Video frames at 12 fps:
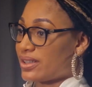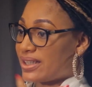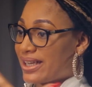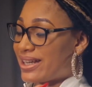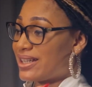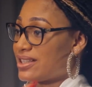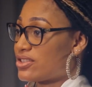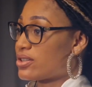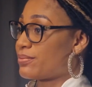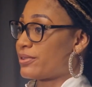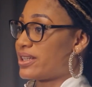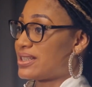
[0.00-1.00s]
Getting into
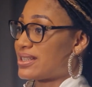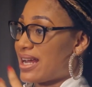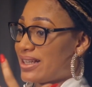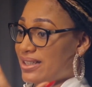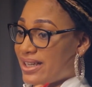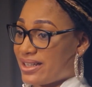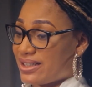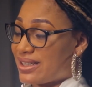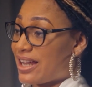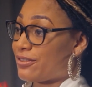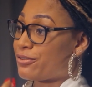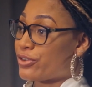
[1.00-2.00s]
a place and getting
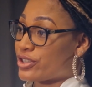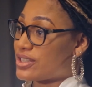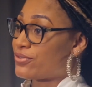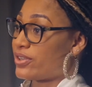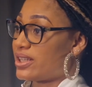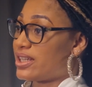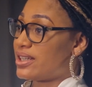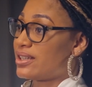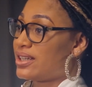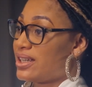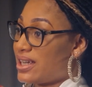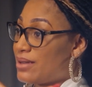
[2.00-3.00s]
that first feeling,
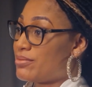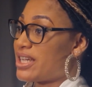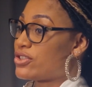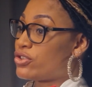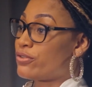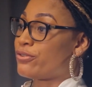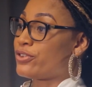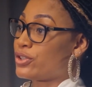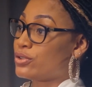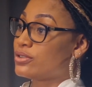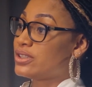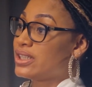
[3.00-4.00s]
it makes you
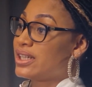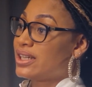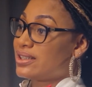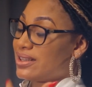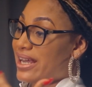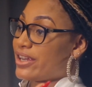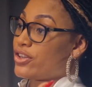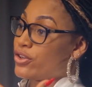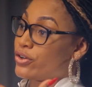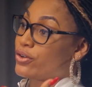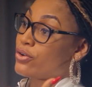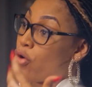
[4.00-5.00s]
feel like
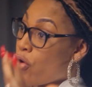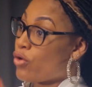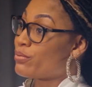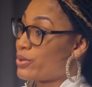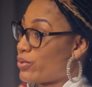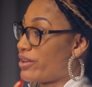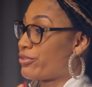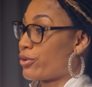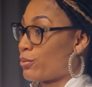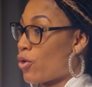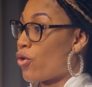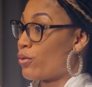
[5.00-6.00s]
you're home away
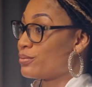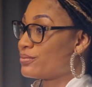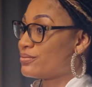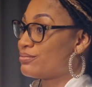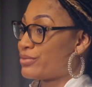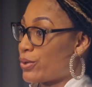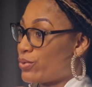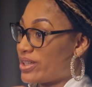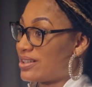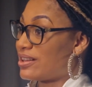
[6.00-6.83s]
from home, but with a